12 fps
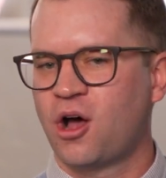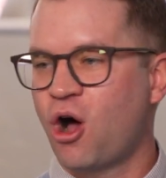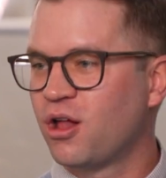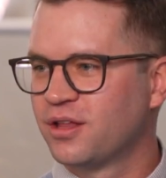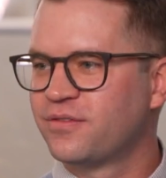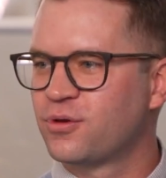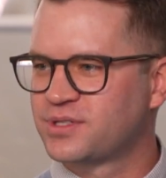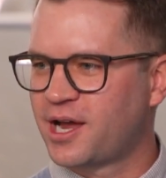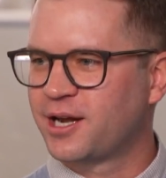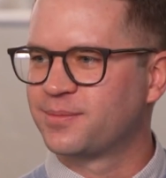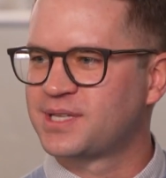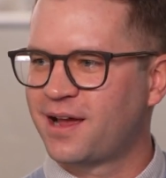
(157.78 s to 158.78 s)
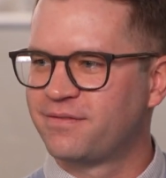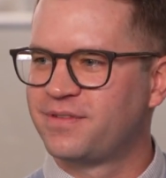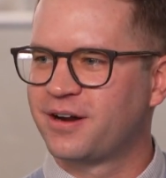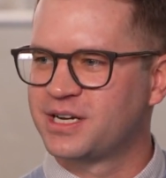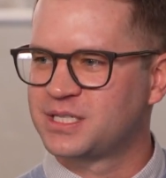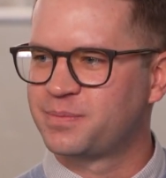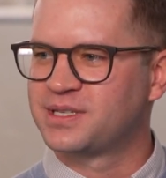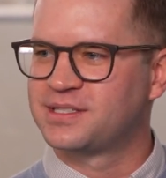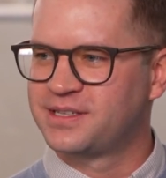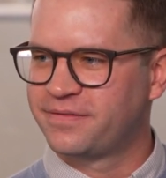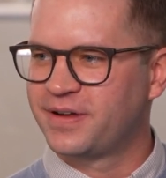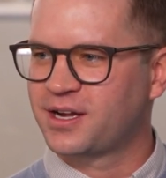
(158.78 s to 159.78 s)
All of those items have very
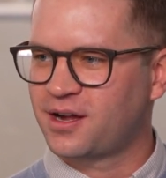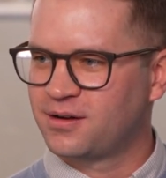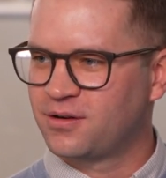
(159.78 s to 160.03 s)
specific